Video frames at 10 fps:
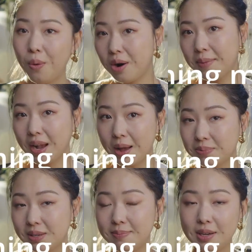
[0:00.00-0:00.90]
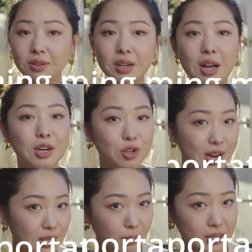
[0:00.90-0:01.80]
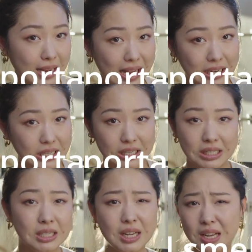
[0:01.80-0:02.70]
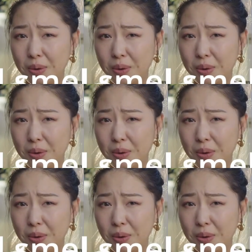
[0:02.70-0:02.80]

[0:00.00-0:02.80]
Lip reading: warming up the milk, transportation,